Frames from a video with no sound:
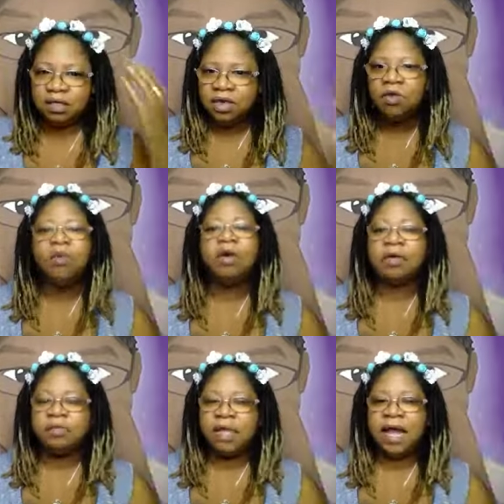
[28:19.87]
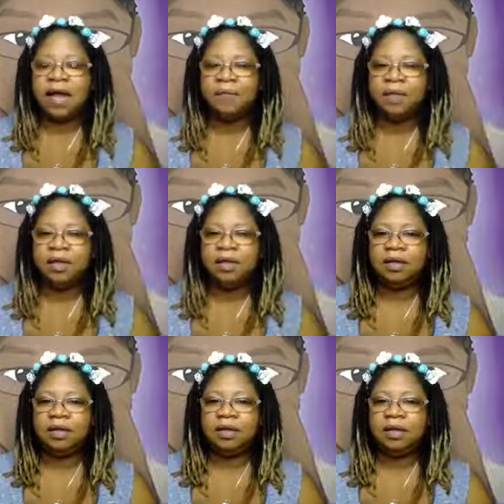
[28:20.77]
Don't worry, be happy.
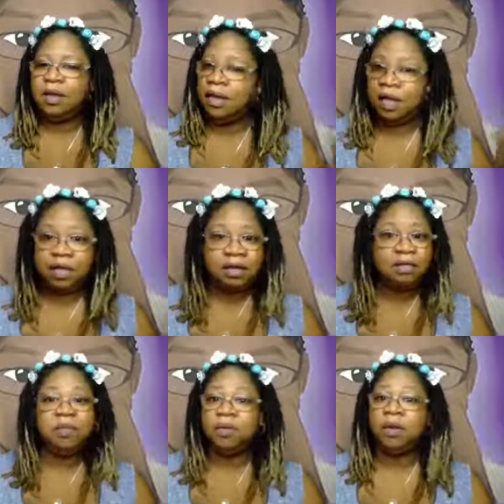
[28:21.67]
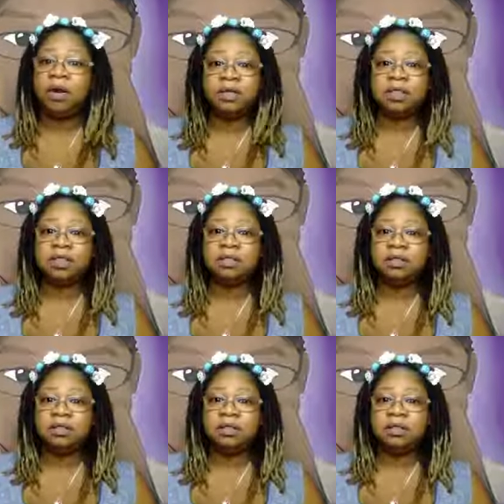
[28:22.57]
It could be worse.
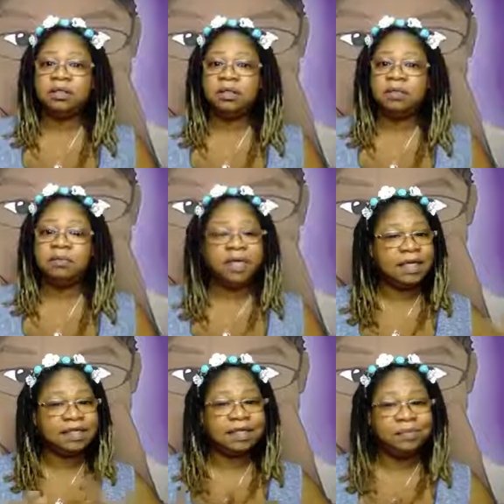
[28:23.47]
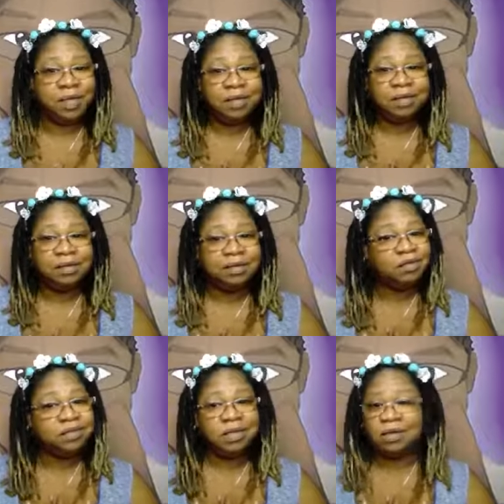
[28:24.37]
Because to me,
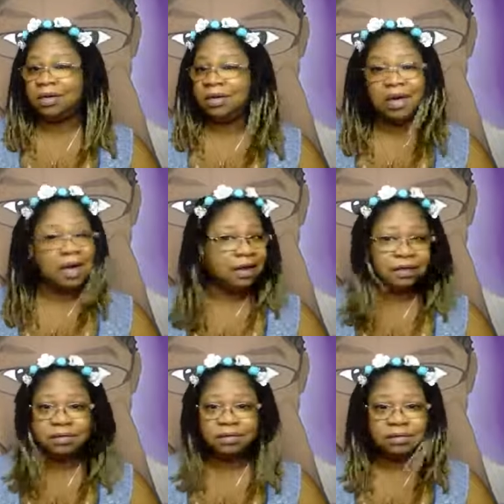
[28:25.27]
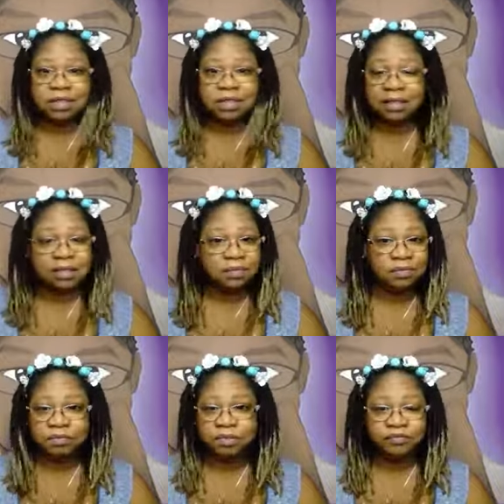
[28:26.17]
those are not toxic
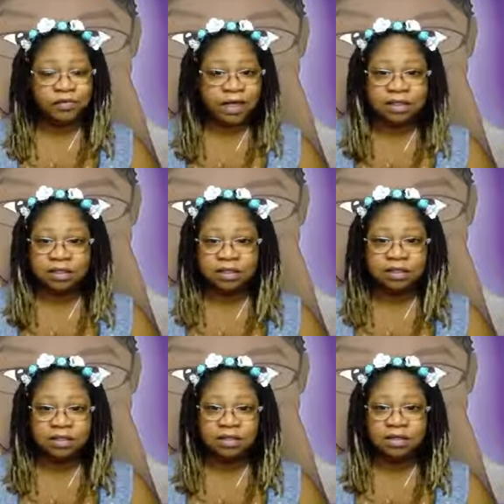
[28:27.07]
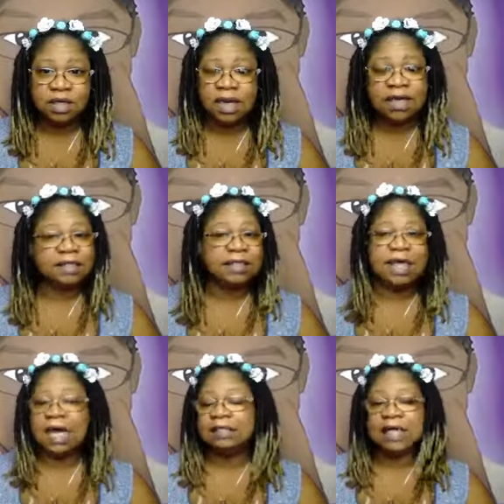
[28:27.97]
phrases, and it's
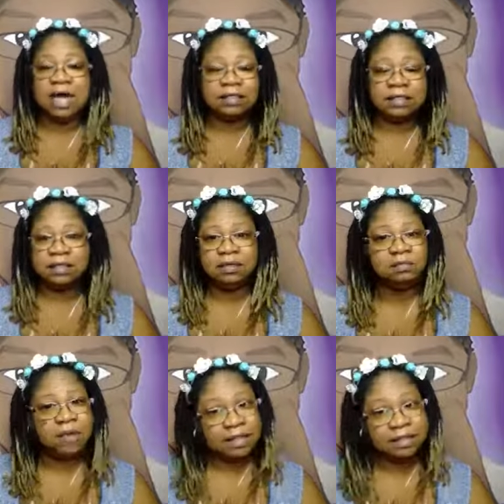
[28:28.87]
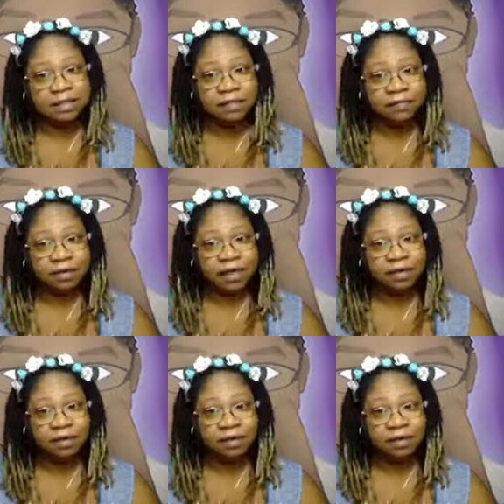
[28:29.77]
not toxic positivity.